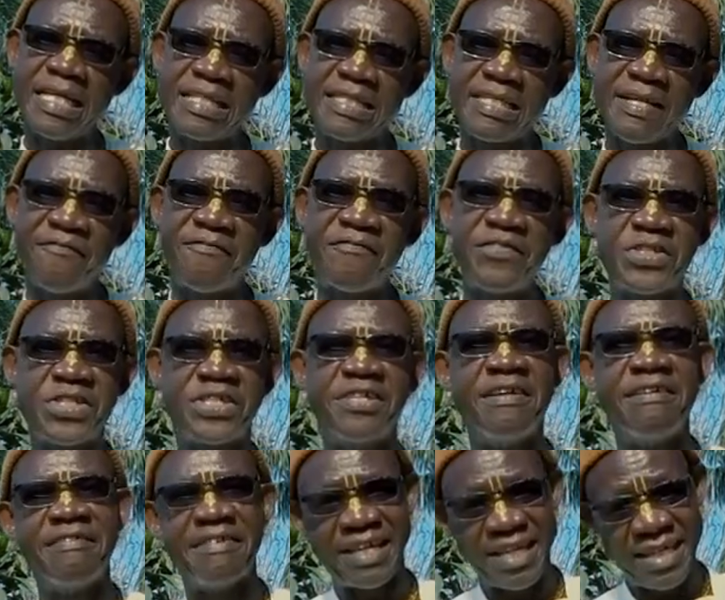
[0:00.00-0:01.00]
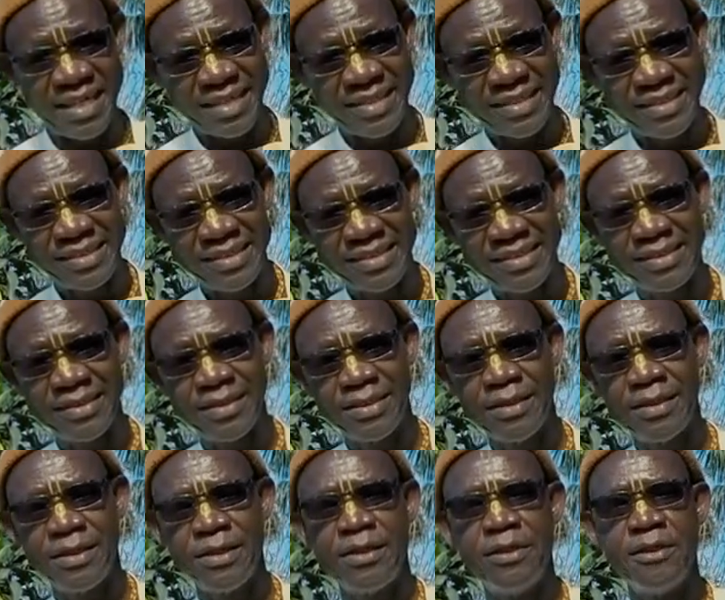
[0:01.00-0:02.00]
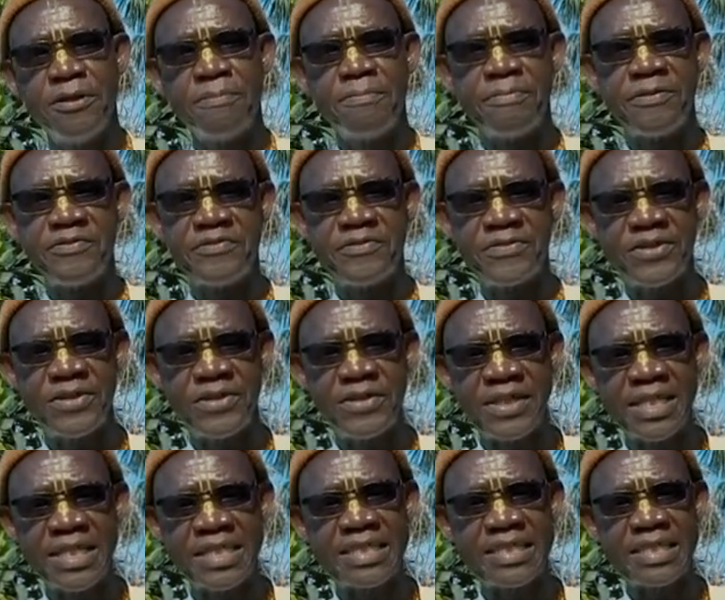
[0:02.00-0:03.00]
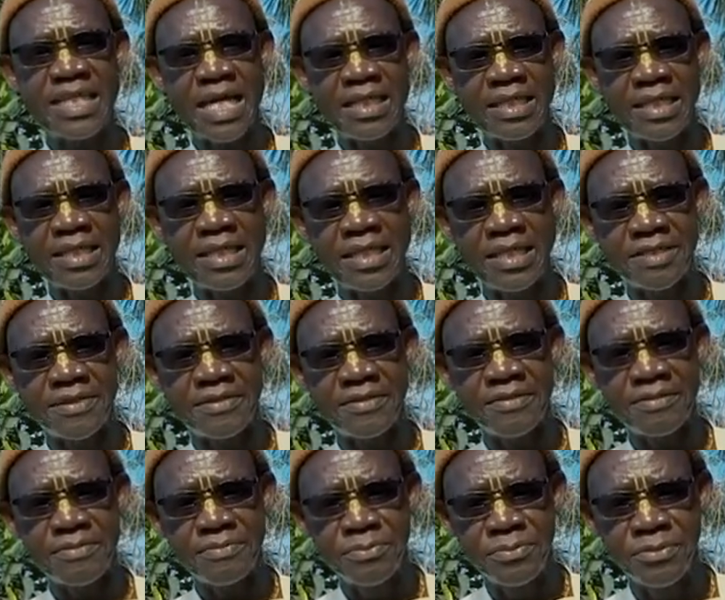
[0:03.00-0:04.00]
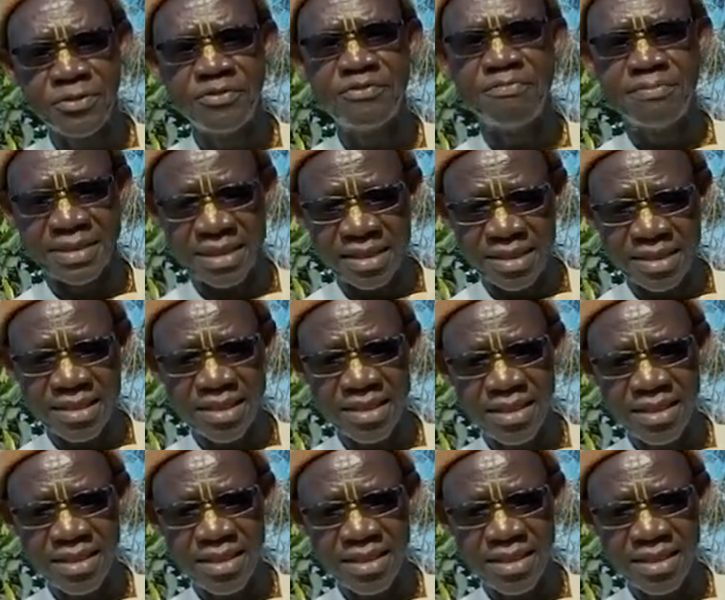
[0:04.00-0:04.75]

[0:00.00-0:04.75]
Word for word: is a visionary. Before he started his movement,